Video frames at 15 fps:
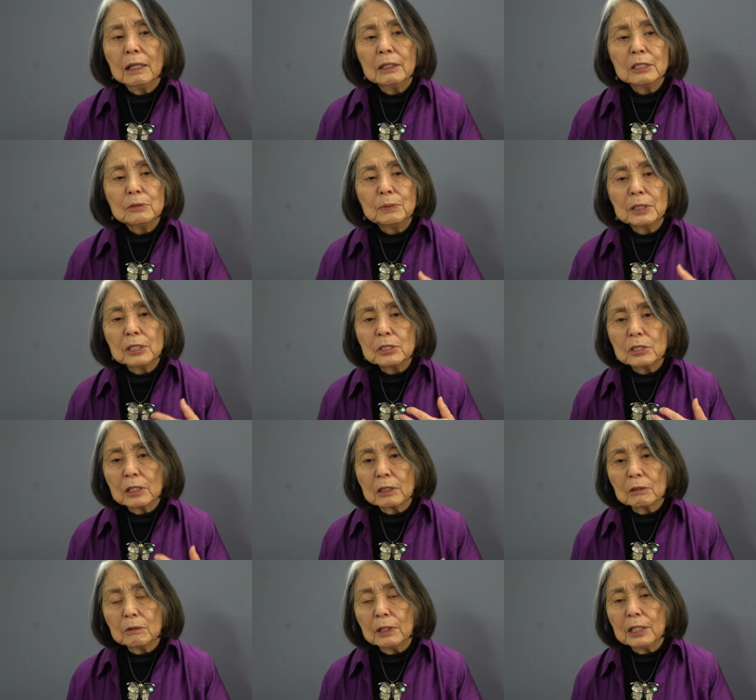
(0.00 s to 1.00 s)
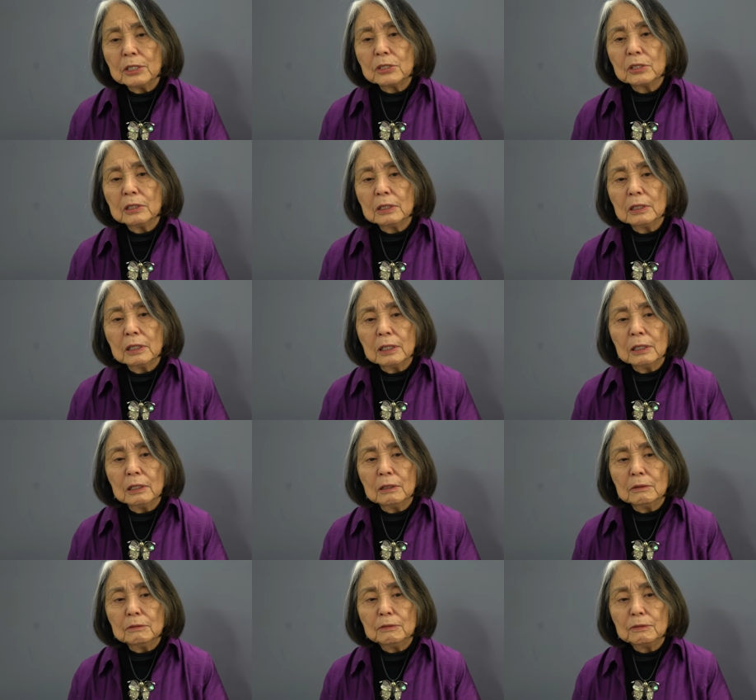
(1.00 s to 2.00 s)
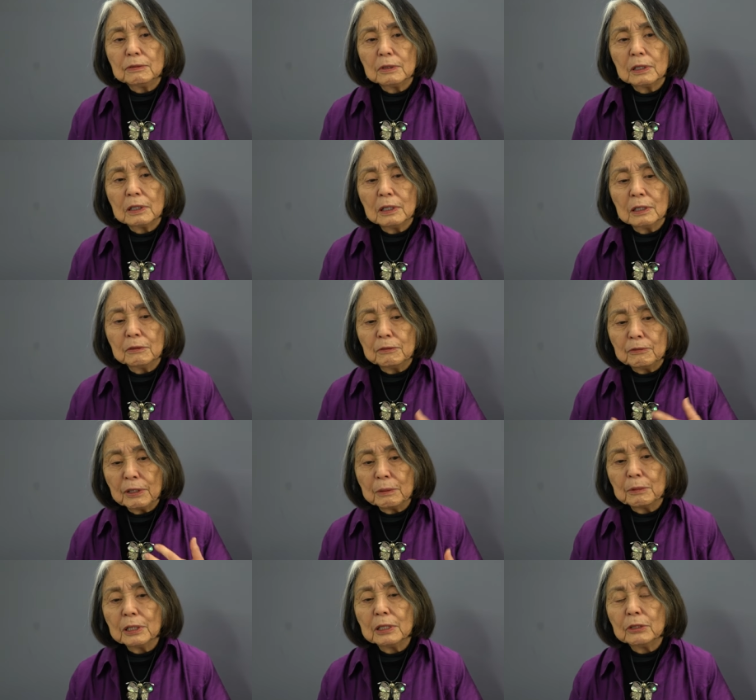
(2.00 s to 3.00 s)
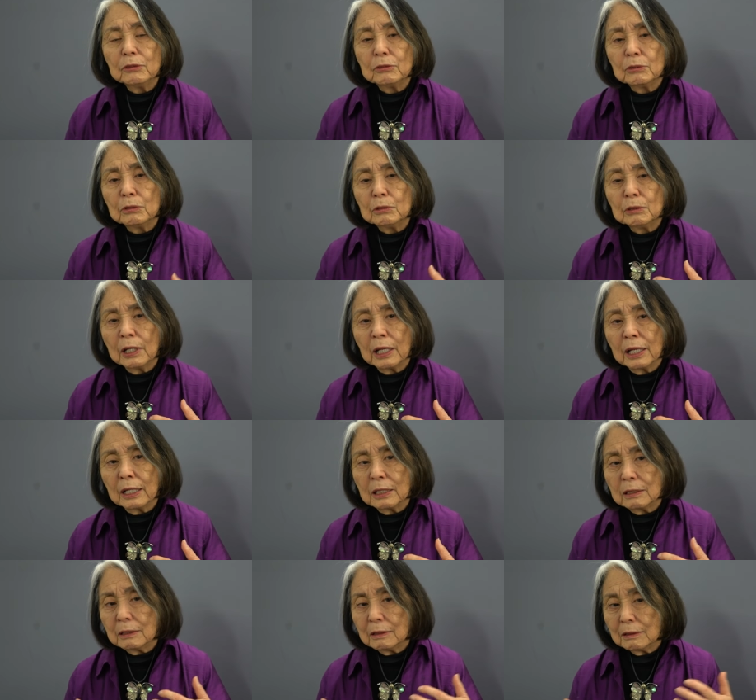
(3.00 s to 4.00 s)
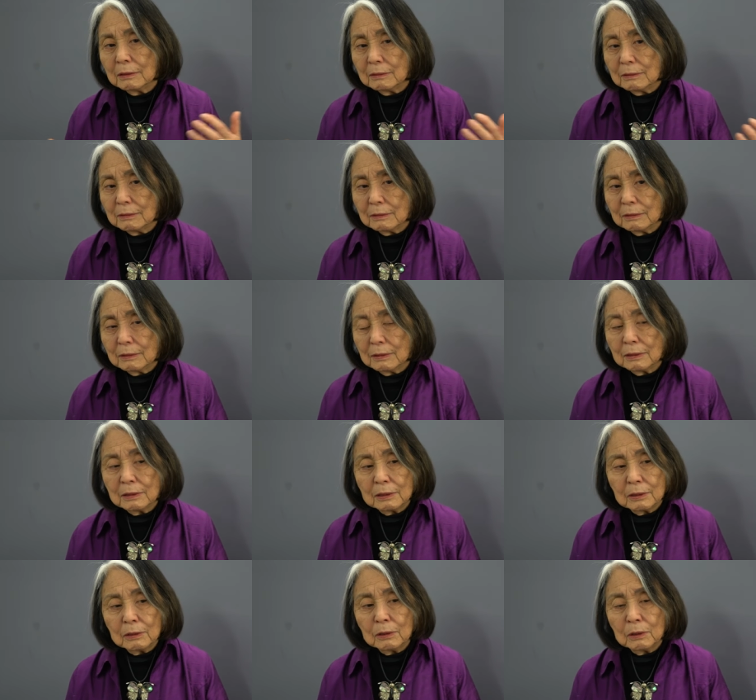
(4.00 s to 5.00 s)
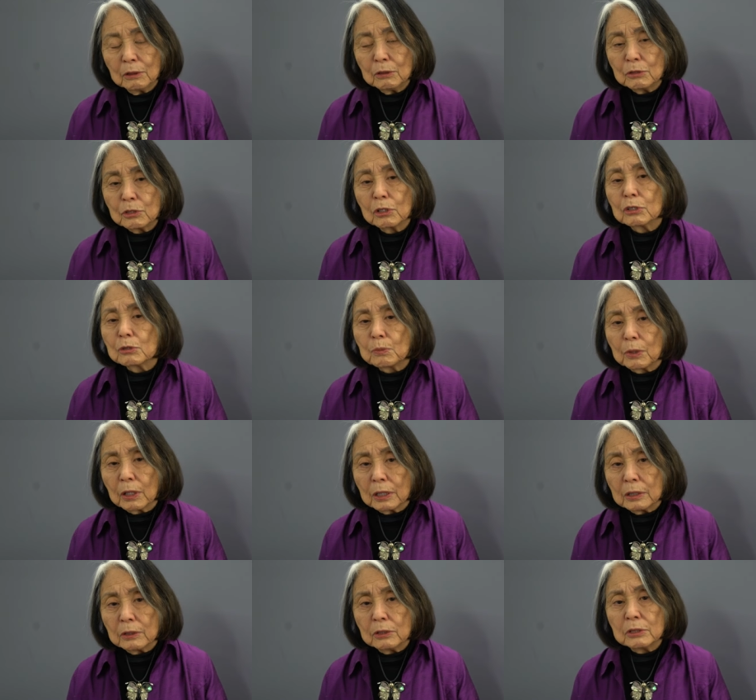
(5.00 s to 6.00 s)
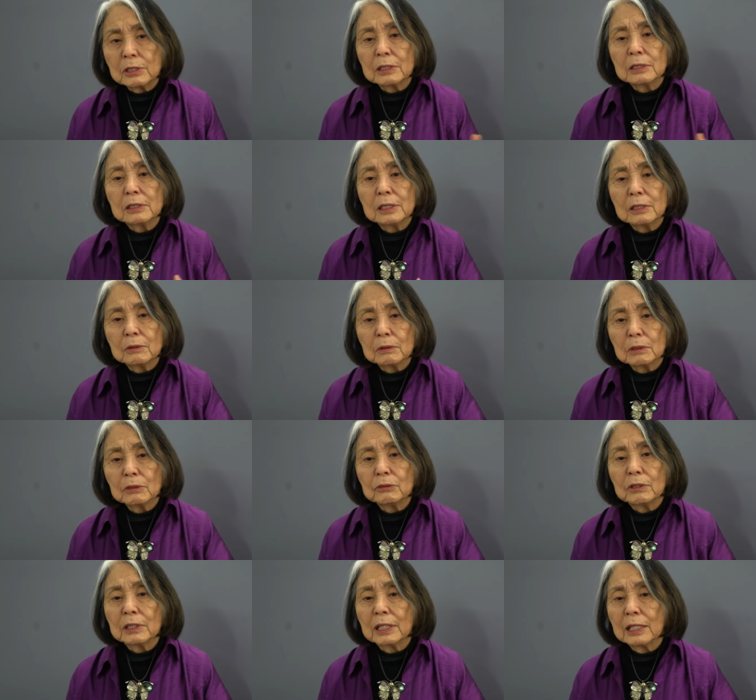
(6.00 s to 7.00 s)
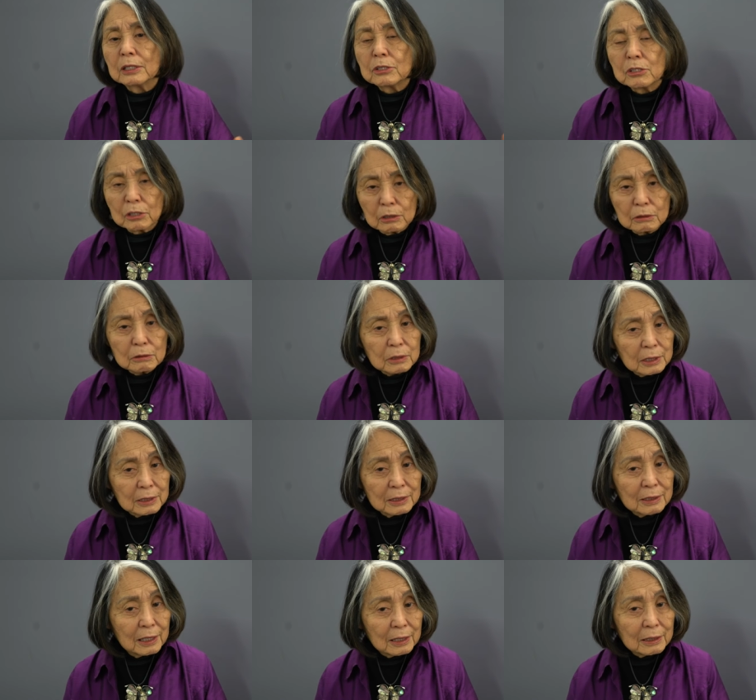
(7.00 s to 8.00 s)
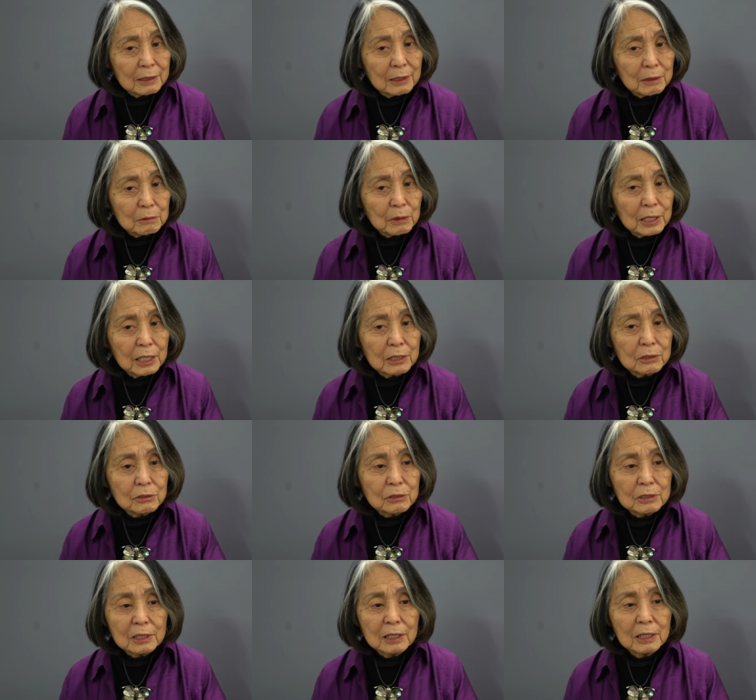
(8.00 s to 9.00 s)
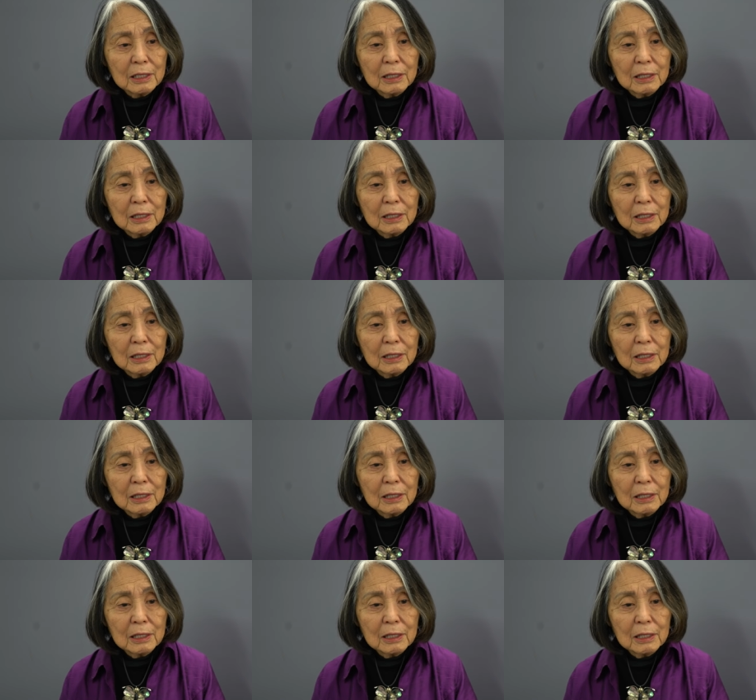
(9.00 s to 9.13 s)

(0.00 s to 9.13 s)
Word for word: There's been a generation of, of feminists who had who chose partners as equals and had children that they raised,